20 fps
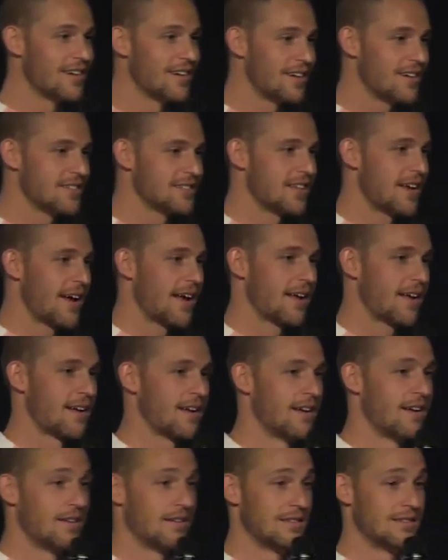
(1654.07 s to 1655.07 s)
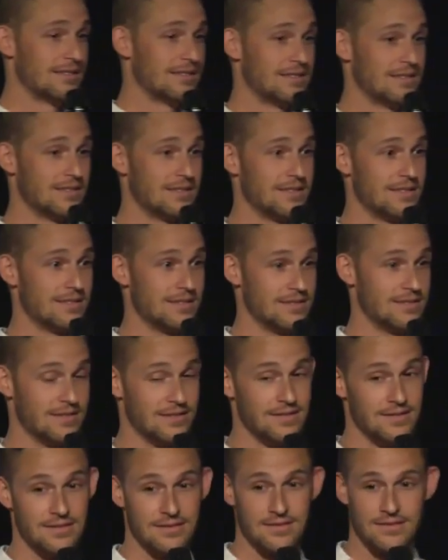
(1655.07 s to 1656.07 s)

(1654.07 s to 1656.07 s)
And I was like, Uh,